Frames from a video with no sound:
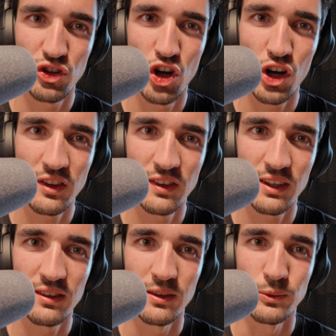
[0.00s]

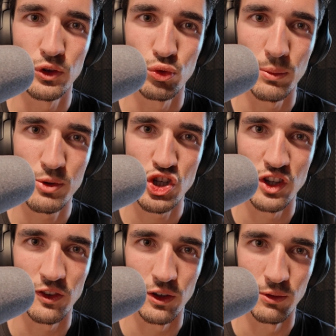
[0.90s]
toxic subscription
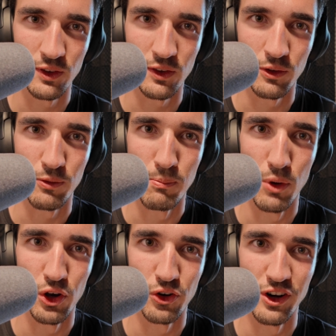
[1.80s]
service of
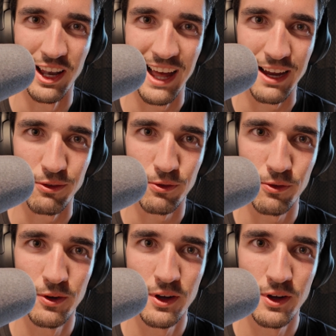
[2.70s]
modern life.